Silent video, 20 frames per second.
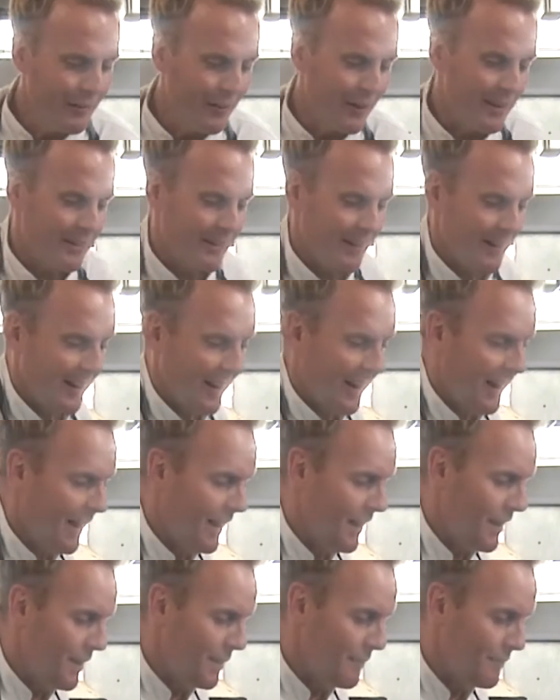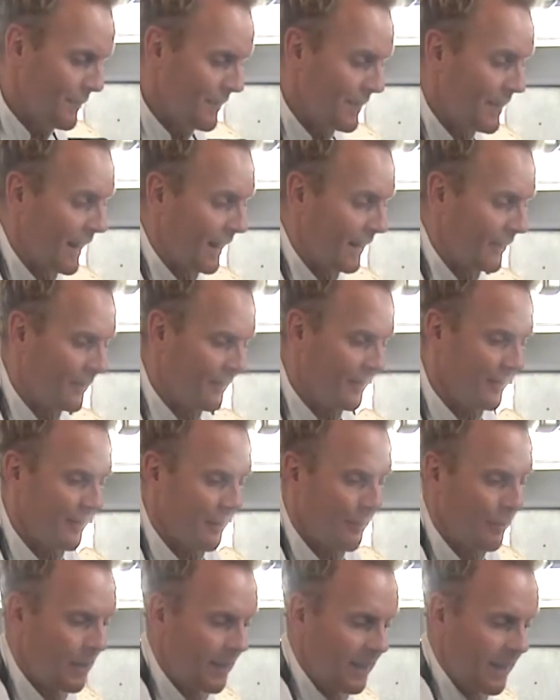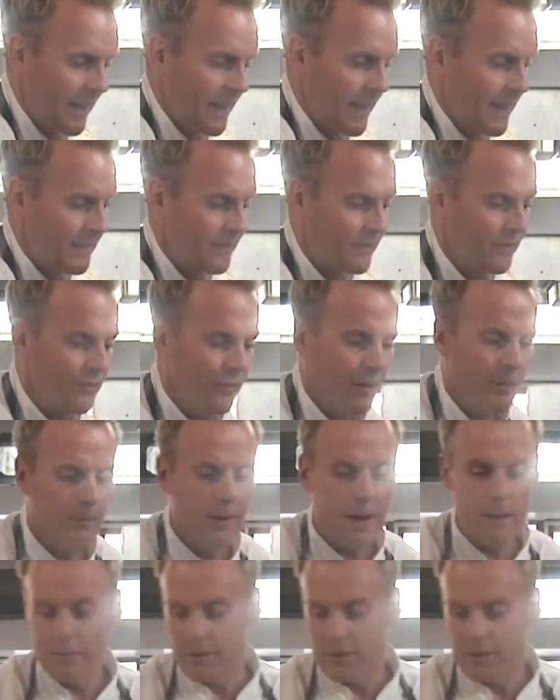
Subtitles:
Right, next we're going to add some